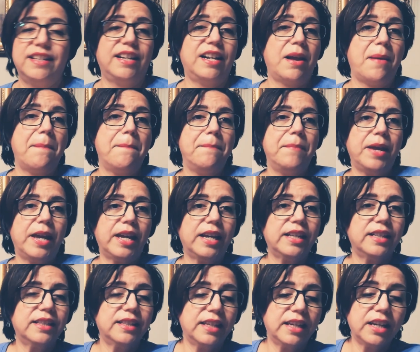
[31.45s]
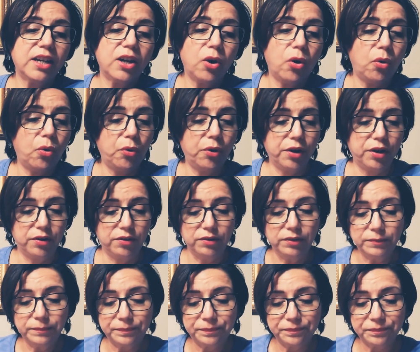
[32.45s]
is an amazing
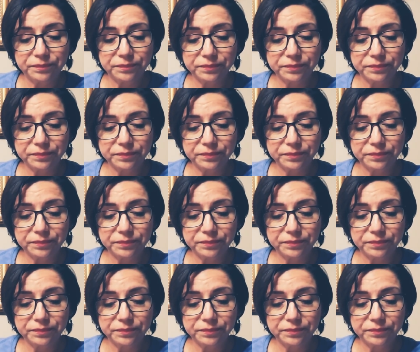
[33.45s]
oil.